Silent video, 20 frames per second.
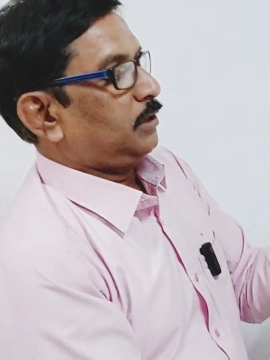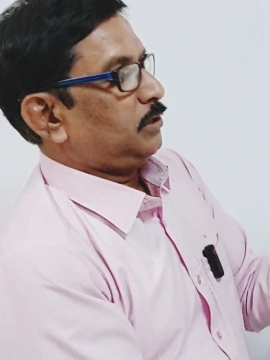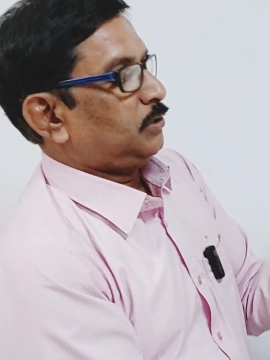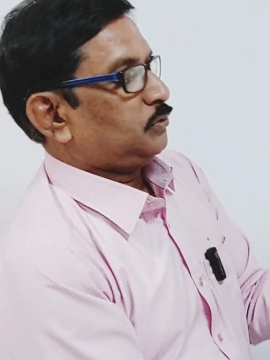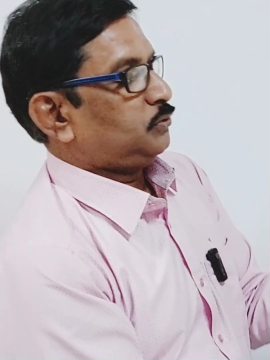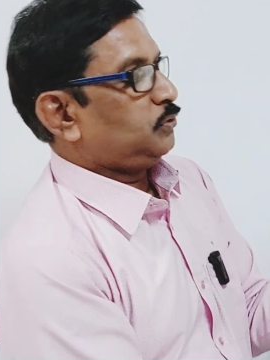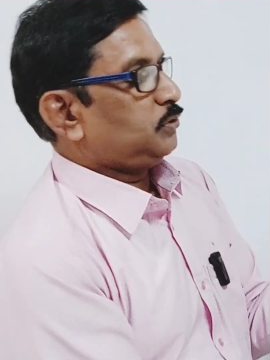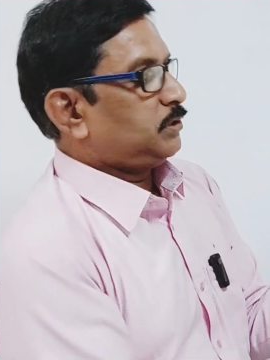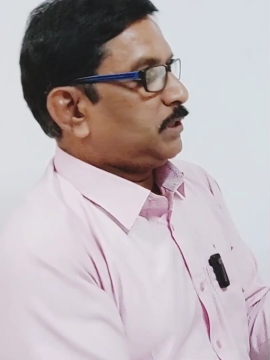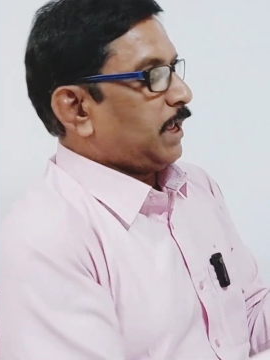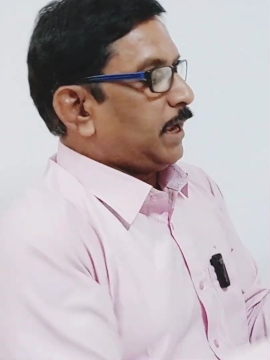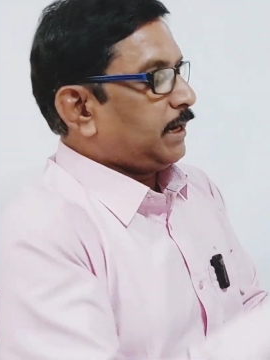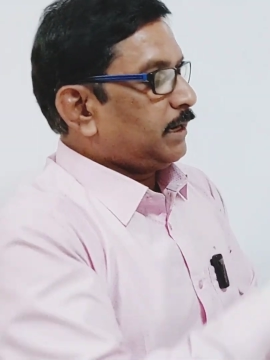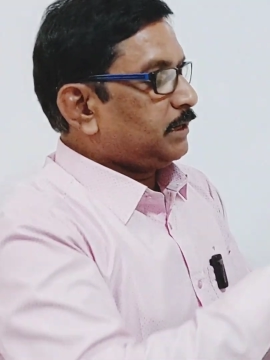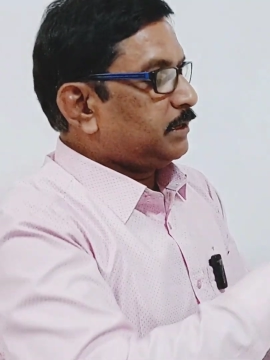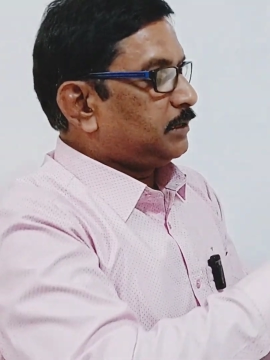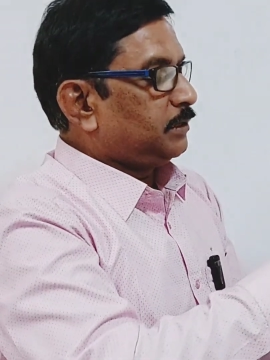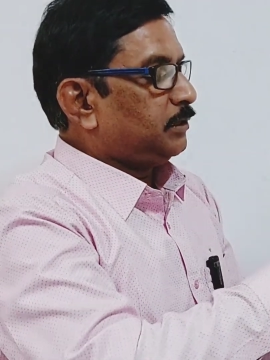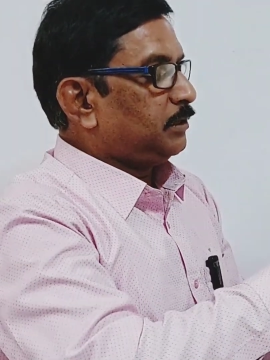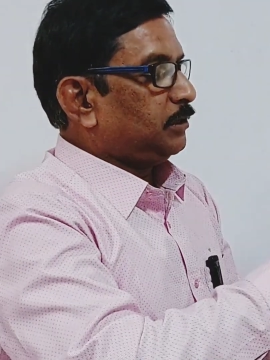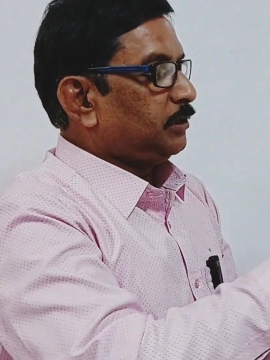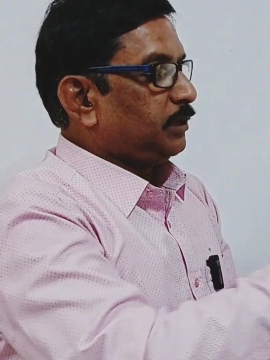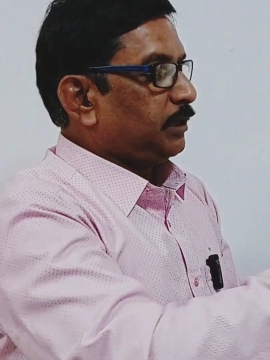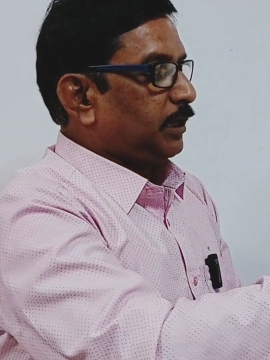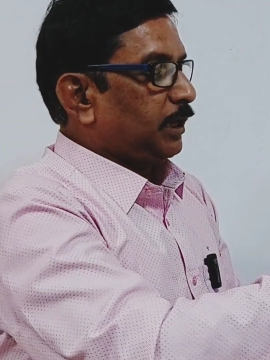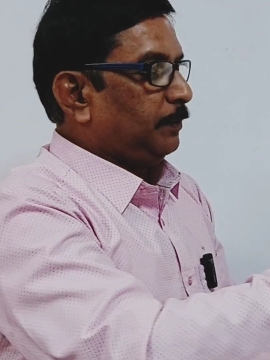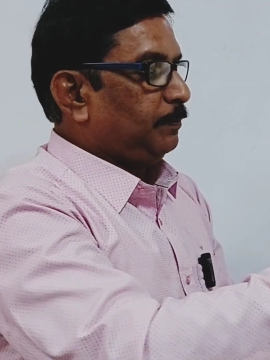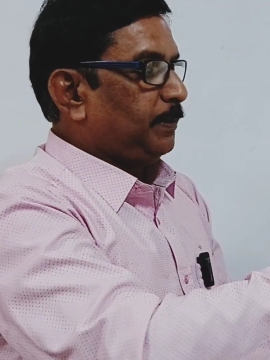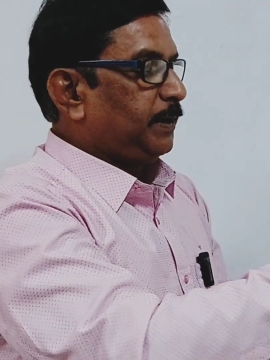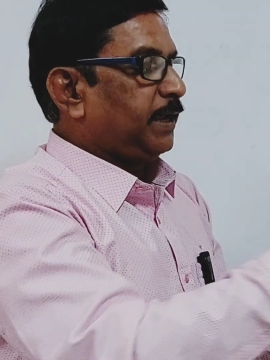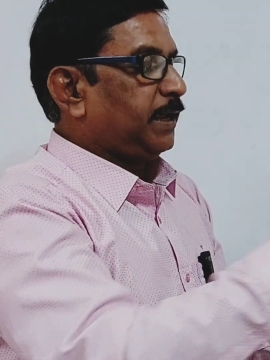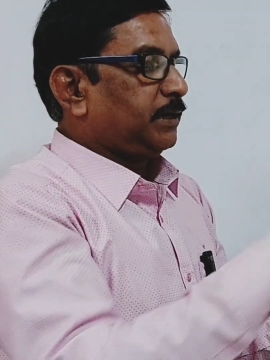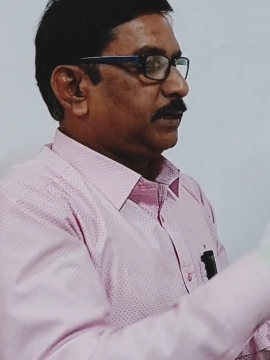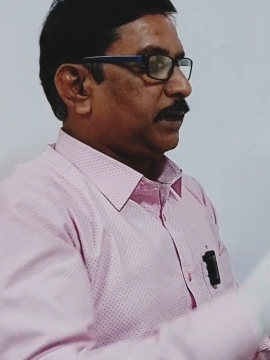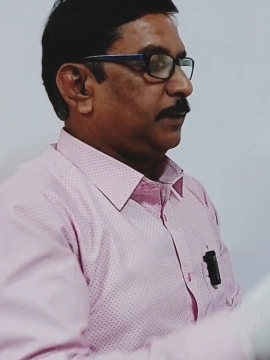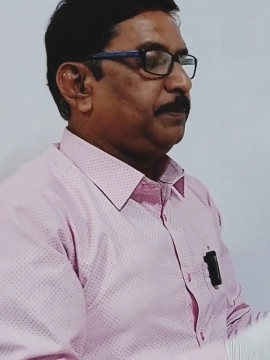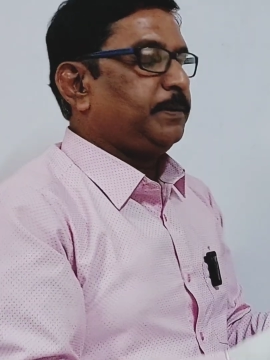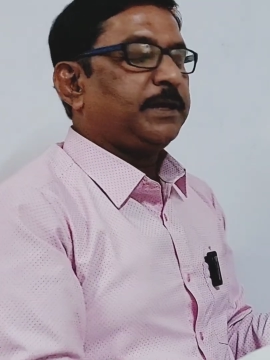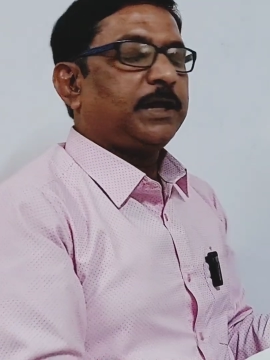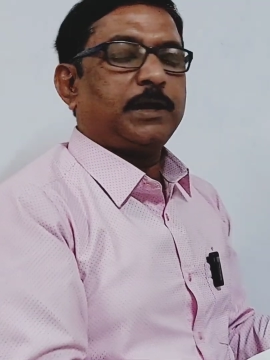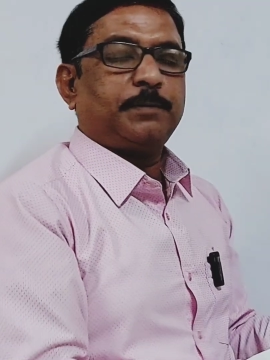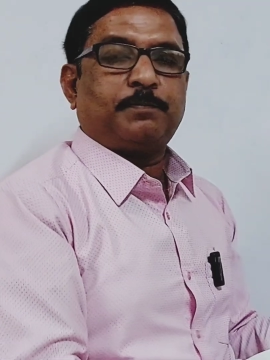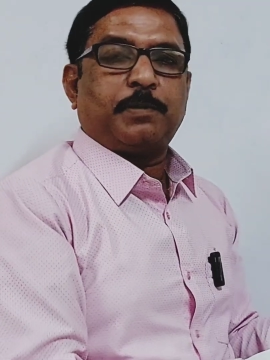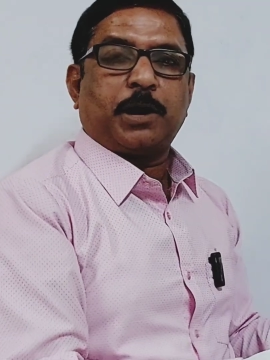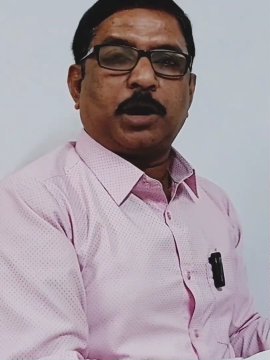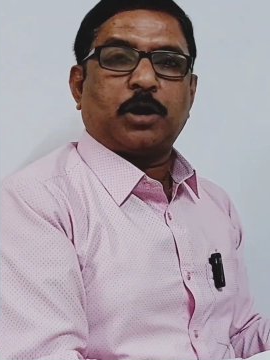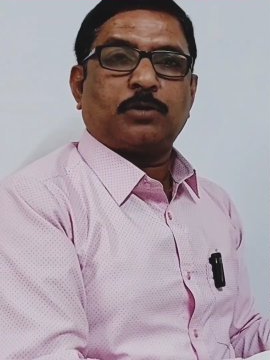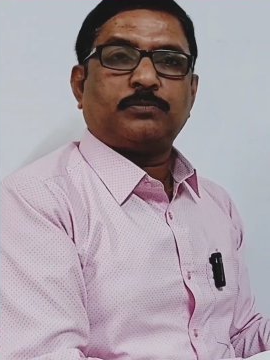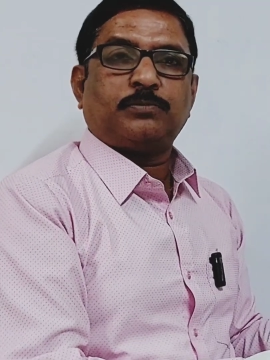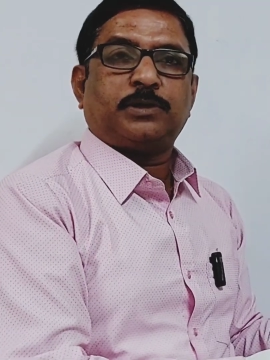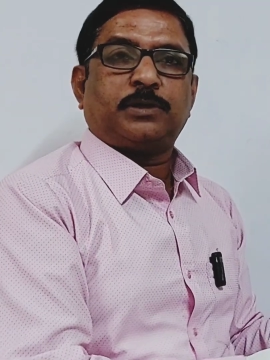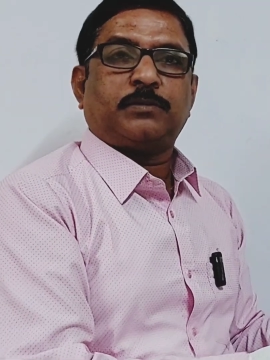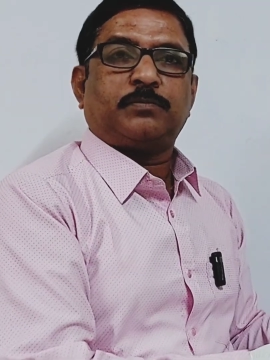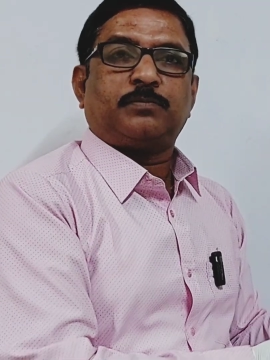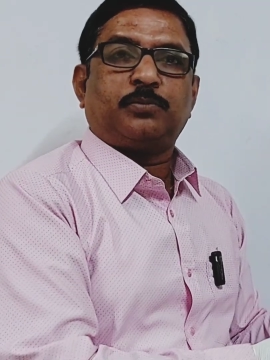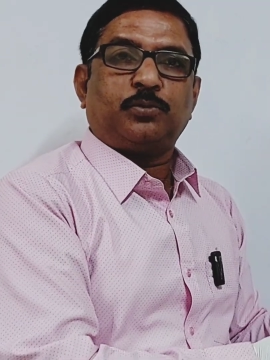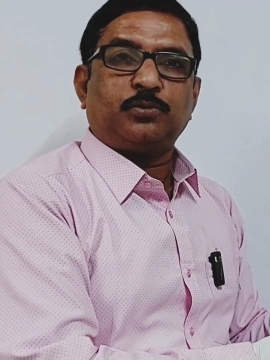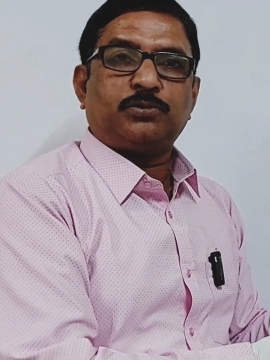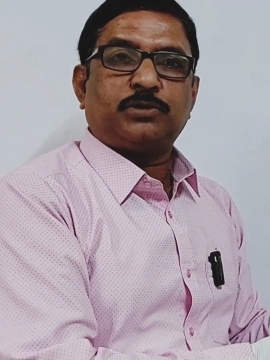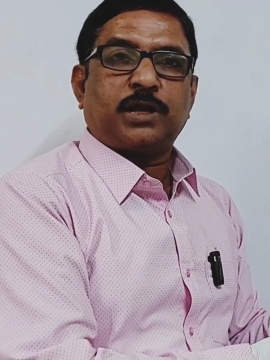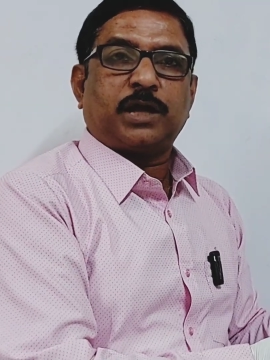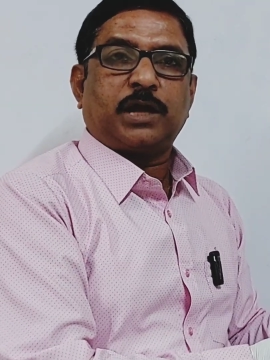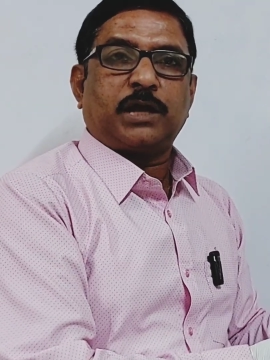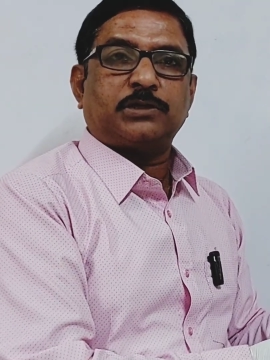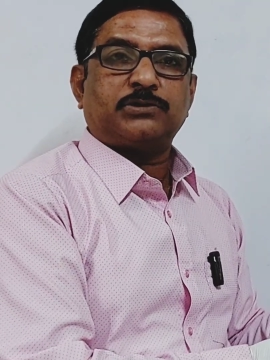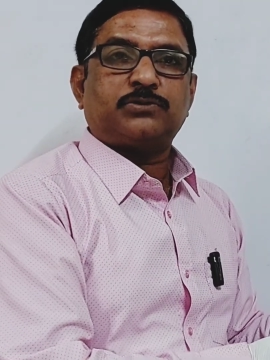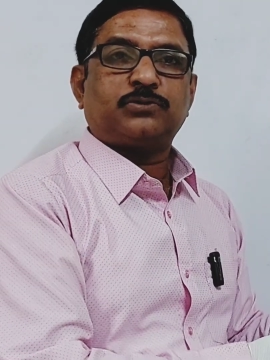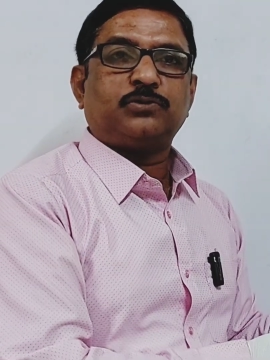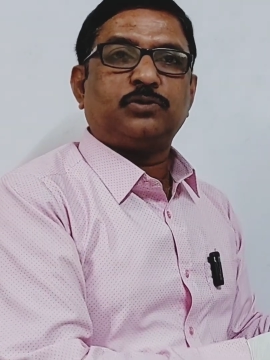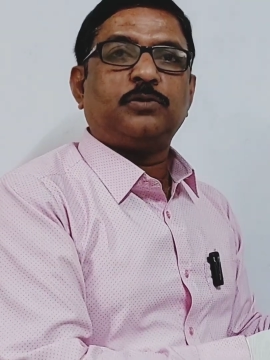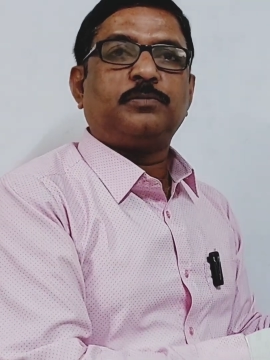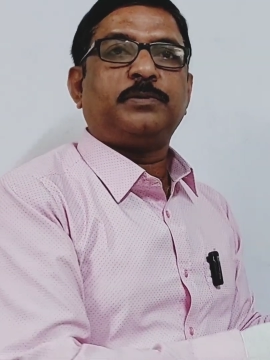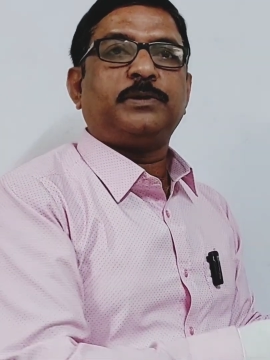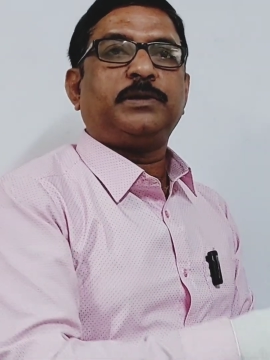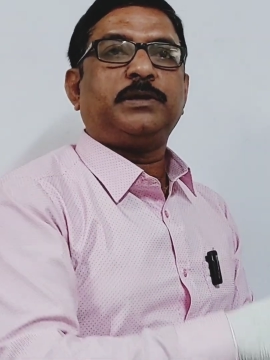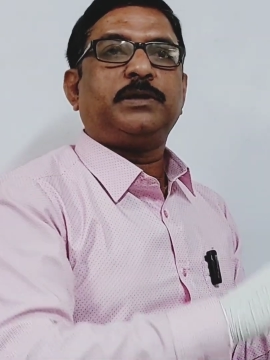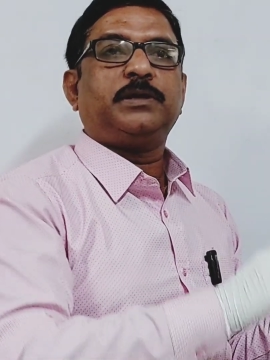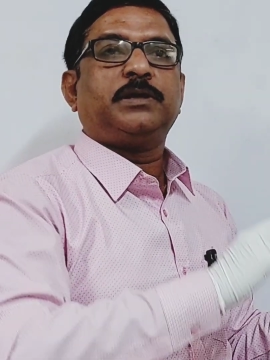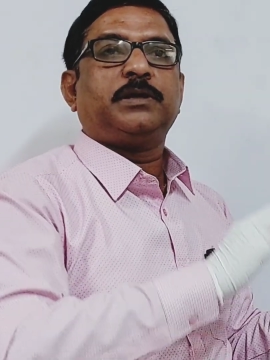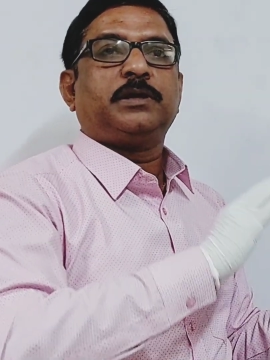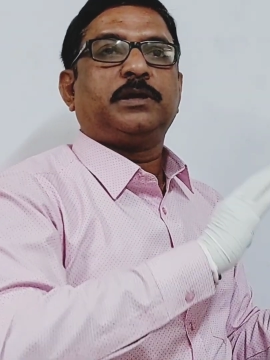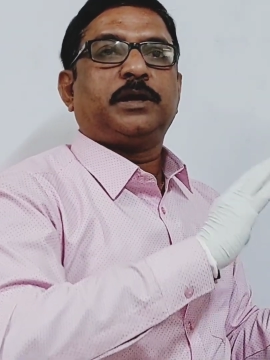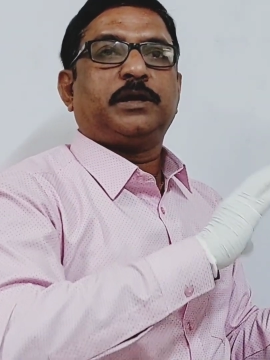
So that apical part of the both lungs will be